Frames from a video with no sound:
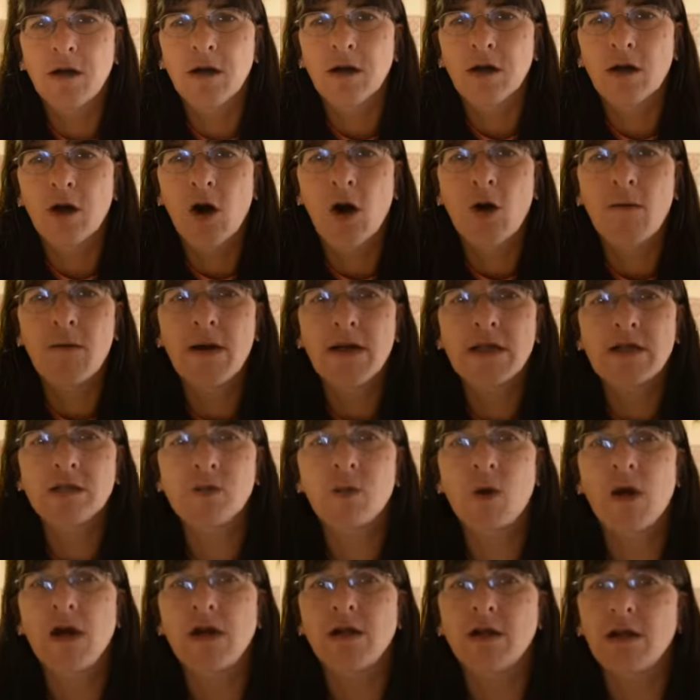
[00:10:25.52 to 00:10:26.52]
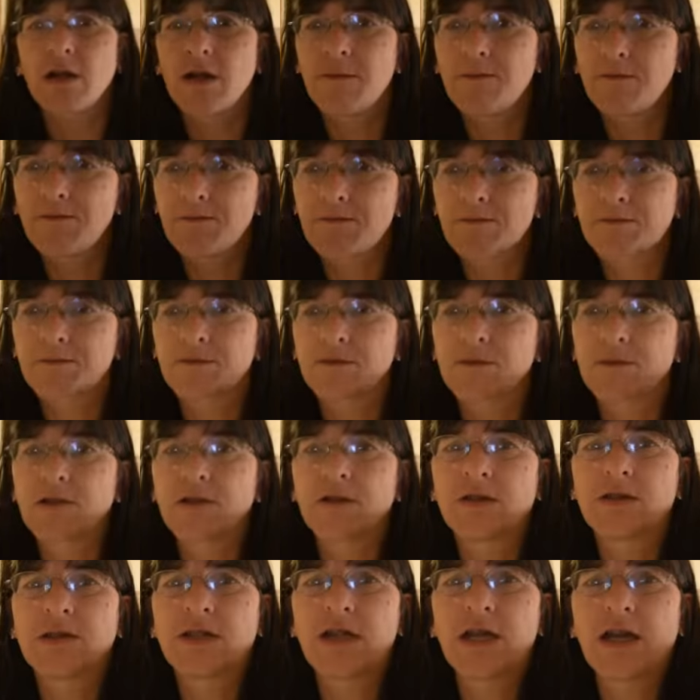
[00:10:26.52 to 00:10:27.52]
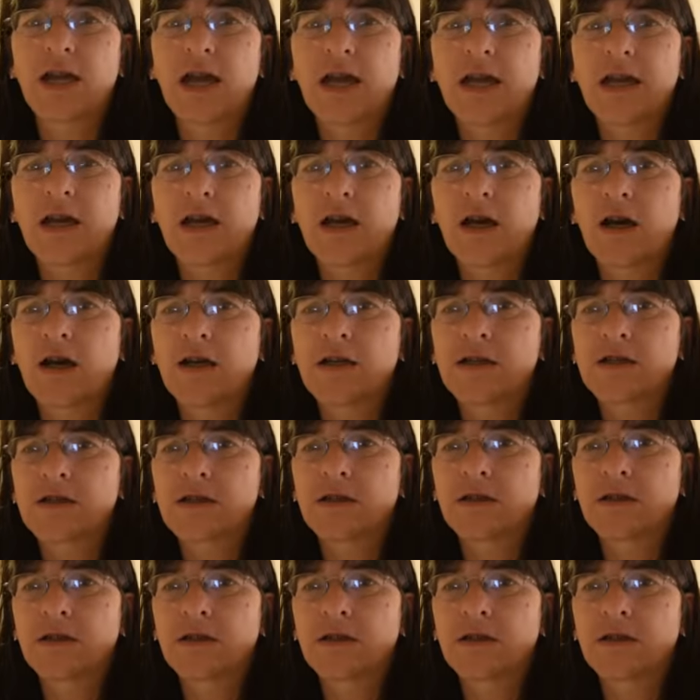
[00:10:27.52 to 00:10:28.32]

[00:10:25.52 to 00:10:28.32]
Comments welcome. See you later, guys.